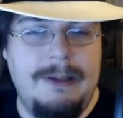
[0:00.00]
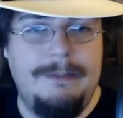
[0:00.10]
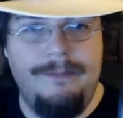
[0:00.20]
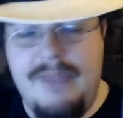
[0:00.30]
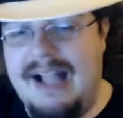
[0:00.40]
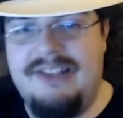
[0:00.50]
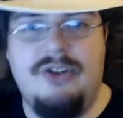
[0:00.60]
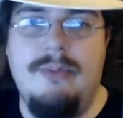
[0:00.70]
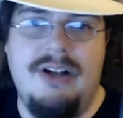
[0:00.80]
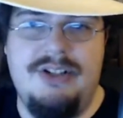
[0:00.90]
not
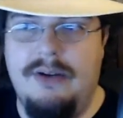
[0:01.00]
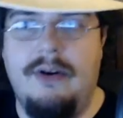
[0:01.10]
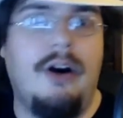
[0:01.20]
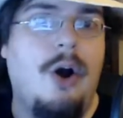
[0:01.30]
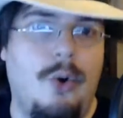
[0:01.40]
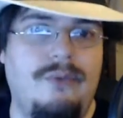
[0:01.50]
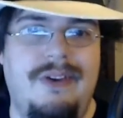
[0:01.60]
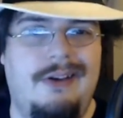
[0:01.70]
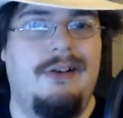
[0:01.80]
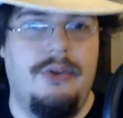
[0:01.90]
so much of our own
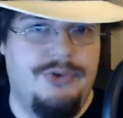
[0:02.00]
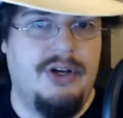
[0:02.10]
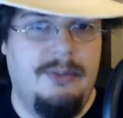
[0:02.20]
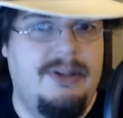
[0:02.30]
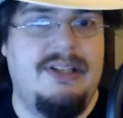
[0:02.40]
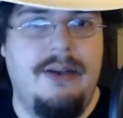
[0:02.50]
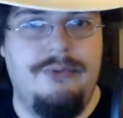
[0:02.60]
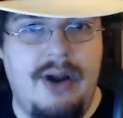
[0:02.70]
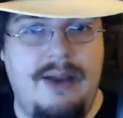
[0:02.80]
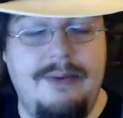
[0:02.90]
vehicles are going to be
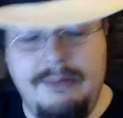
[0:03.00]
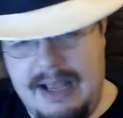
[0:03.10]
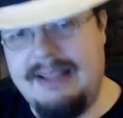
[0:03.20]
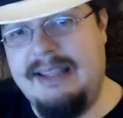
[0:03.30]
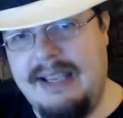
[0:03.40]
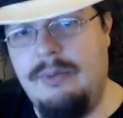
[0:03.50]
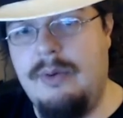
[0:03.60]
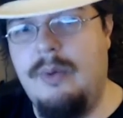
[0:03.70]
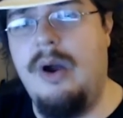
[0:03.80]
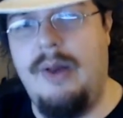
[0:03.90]
self-driving. Not that they we
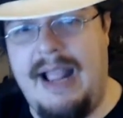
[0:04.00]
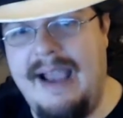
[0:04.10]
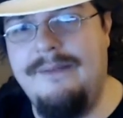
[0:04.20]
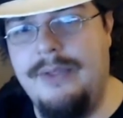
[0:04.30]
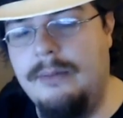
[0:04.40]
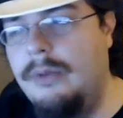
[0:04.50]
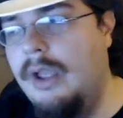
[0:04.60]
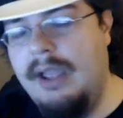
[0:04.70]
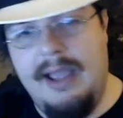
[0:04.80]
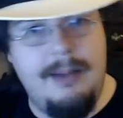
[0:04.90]
won't have them.
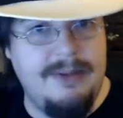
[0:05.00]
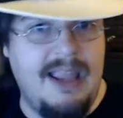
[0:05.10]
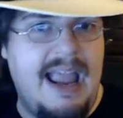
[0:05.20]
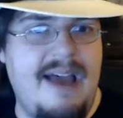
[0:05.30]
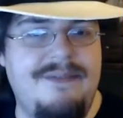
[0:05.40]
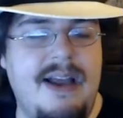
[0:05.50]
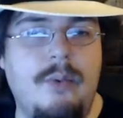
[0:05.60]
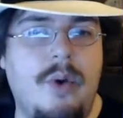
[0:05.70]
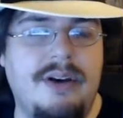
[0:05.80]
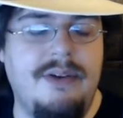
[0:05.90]
I mean, they have that
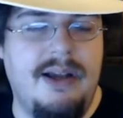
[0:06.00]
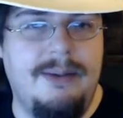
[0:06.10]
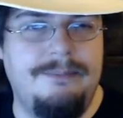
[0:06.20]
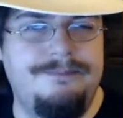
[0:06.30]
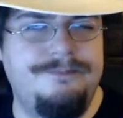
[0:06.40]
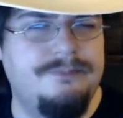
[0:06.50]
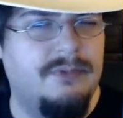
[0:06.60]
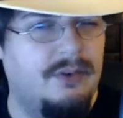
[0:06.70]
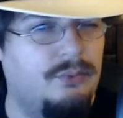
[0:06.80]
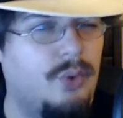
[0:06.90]
one um,
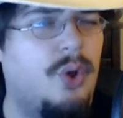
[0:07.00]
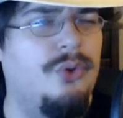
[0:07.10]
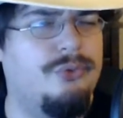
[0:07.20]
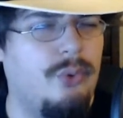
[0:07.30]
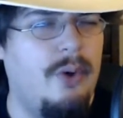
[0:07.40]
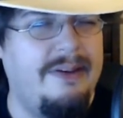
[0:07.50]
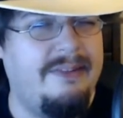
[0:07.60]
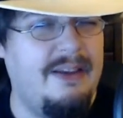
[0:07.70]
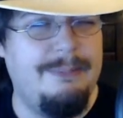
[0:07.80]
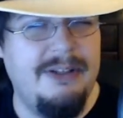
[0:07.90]
Rolls
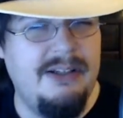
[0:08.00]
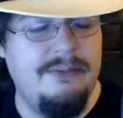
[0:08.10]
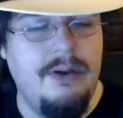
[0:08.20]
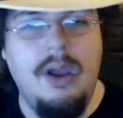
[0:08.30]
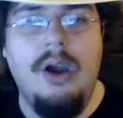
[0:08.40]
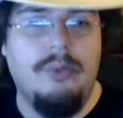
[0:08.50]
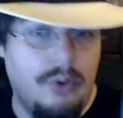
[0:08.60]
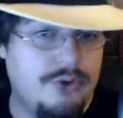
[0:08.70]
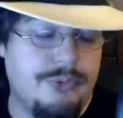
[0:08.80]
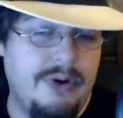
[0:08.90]
Royce, I believe.
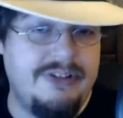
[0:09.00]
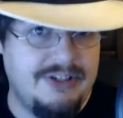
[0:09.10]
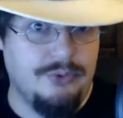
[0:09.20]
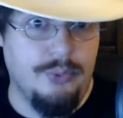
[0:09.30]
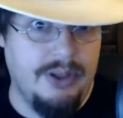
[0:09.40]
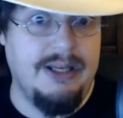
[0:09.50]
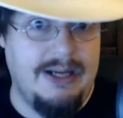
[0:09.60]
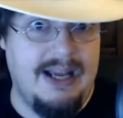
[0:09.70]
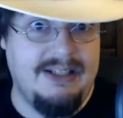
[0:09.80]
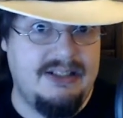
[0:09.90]
Rolls Royce has a really
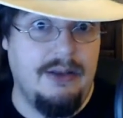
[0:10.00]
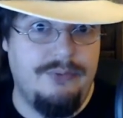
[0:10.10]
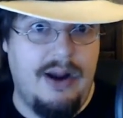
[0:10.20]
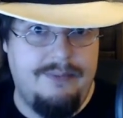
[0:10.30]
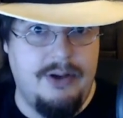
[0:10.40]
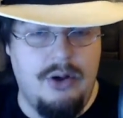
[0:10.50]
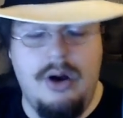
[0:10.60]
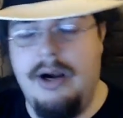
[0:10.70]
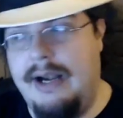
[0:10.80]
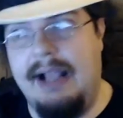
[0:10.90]
nice self-driving
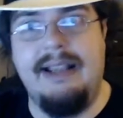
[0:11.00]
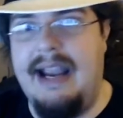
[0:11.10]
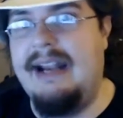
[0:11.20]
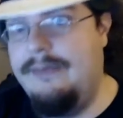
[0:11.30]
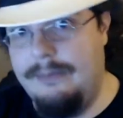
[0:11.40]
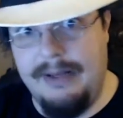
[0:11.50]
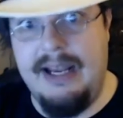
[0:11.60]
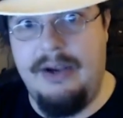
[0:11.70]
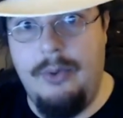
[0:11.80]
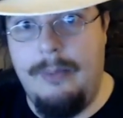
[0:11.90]
car, and I can't even
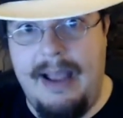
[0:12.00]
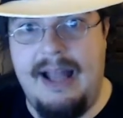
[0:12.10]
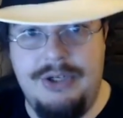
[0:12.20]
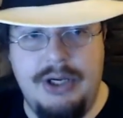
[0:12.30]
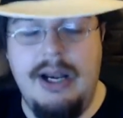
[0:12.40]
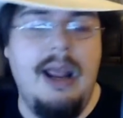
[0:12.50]
begin to imagine